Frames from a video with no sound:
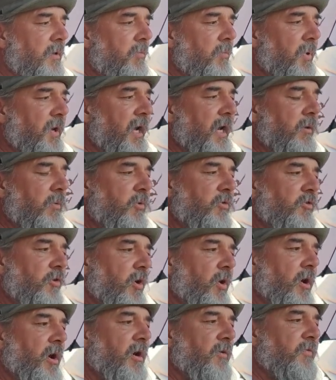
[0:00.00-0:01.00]
but I was
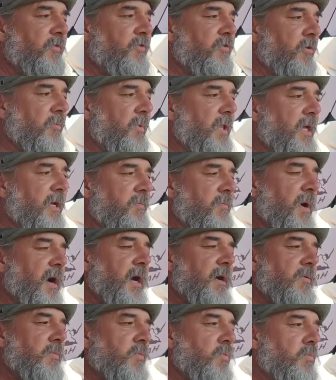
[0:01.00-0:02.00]
off. So like
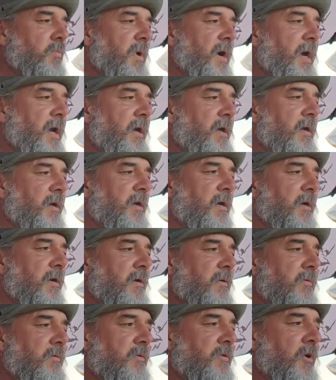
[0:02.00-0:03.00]
my my
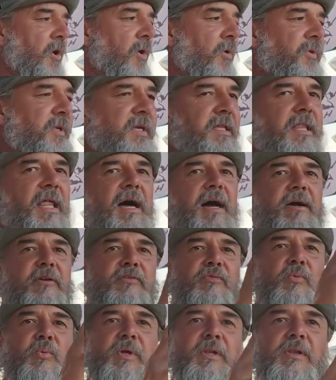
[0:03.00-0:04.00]
uh,
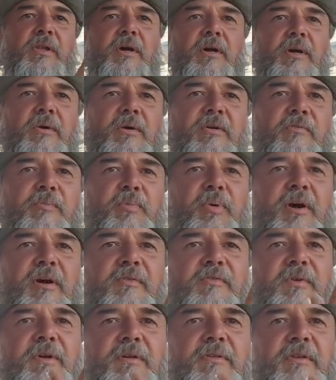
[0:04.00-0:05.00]
Goldilocks window of
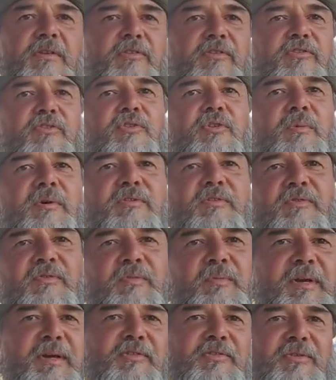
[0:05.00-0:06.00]
perfect. This is too much
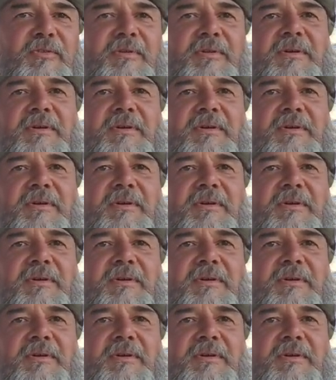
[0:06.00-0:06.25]
information.